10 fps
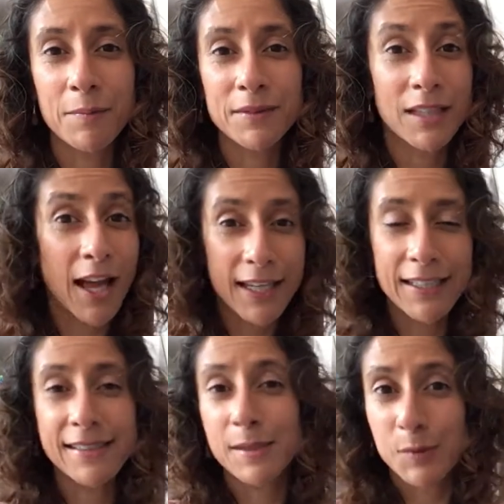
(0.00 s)
like
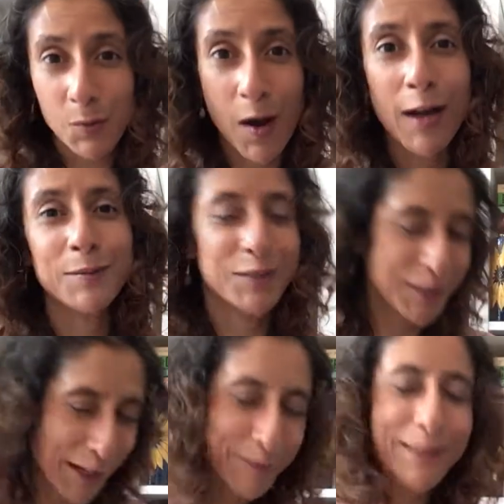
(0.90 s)
and subscribe and
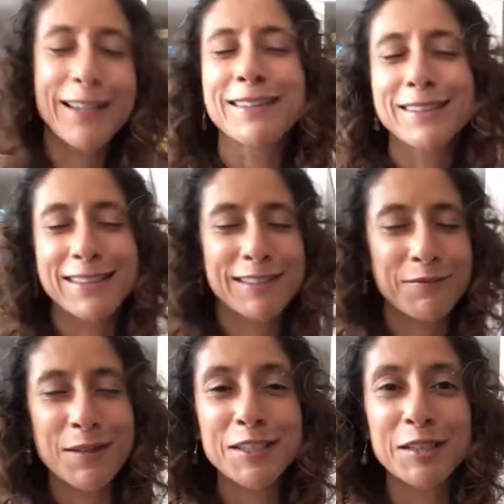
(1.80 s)
share it with others, as
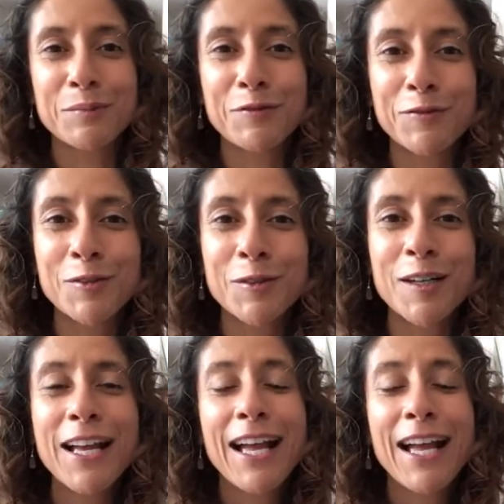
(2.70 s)
I've mentioned before.